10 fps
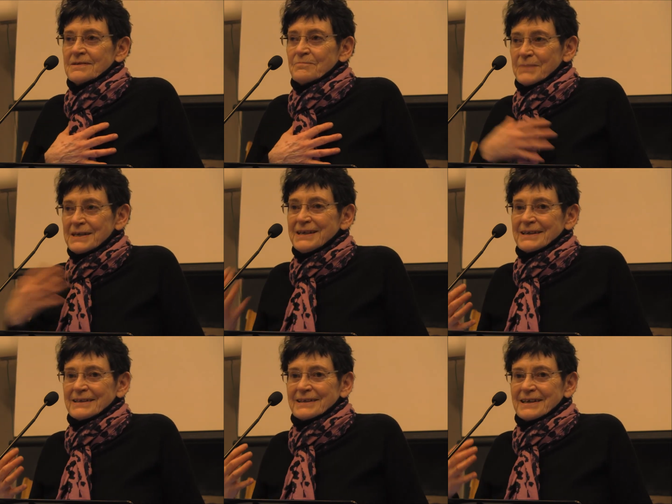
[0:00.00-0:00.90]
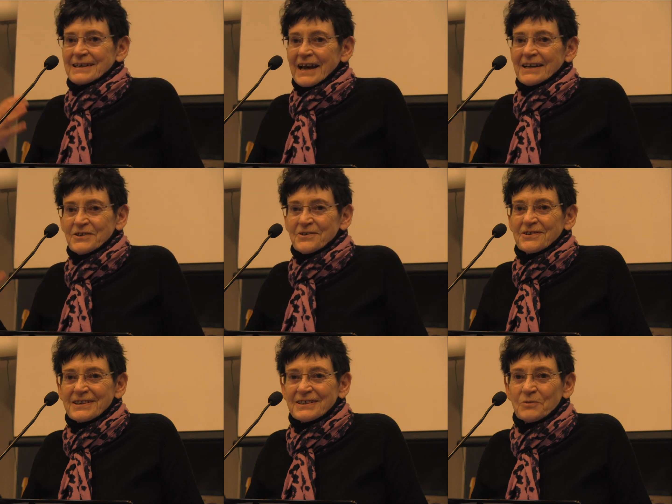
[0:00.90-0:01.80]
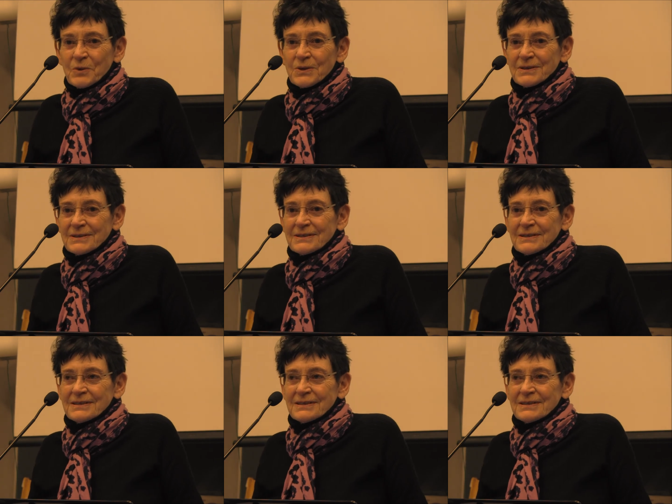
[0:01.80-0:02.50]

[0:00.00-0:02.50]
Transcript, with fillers: being an actor in the world.